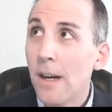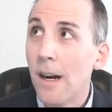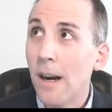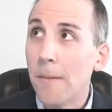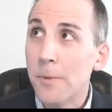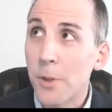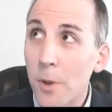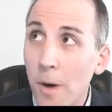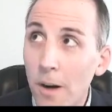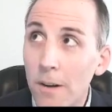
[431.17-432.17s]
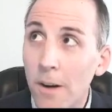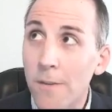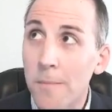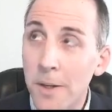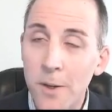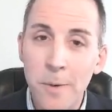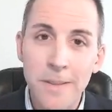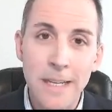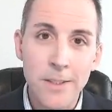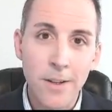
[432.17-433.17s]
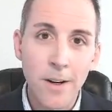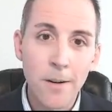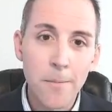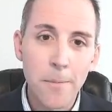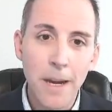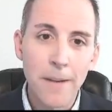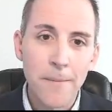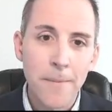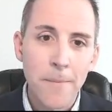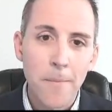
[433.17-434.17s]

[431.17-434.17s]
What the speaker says: I'm sure you all are familiar with that term, but